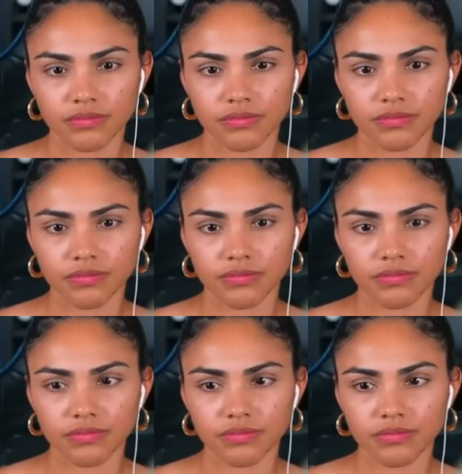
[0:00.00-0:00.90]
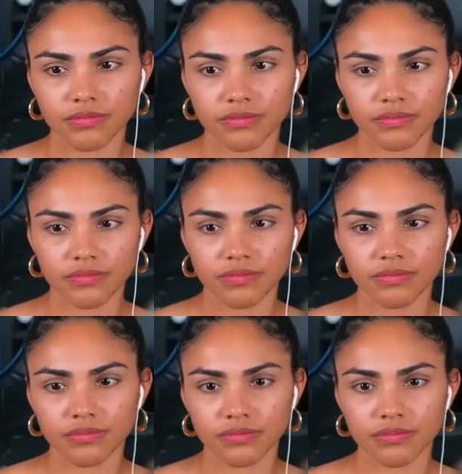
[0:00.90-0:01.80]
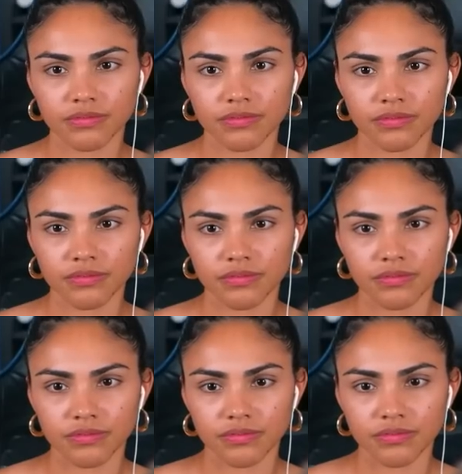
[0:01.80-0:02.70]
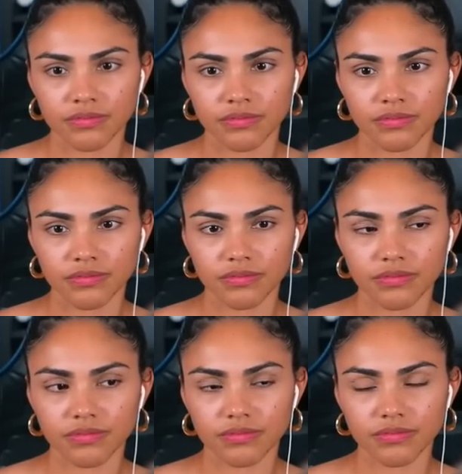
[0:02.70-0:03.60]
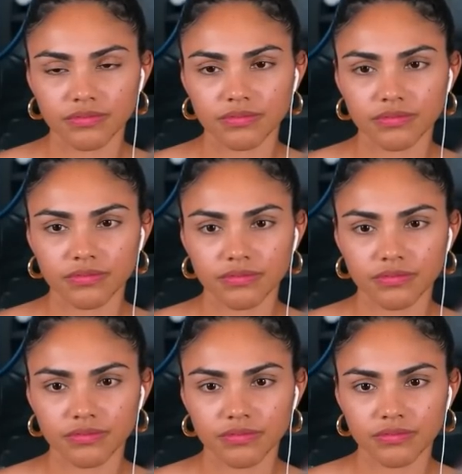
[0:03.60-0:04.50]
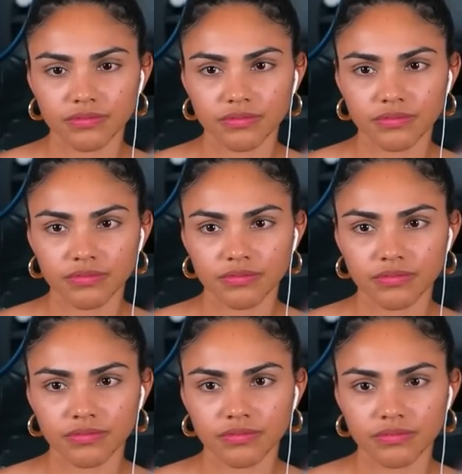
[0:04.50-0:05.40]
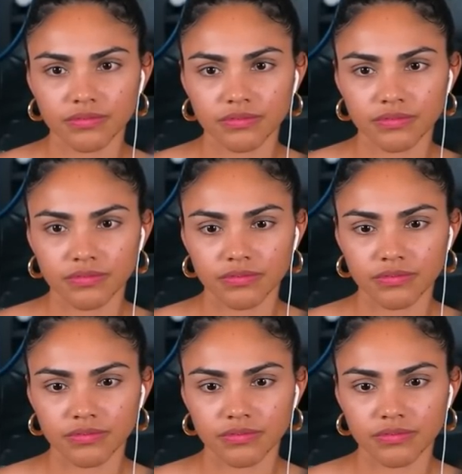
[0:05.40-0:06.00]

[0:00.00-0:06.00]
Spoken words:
No words are spoken by the person on screen.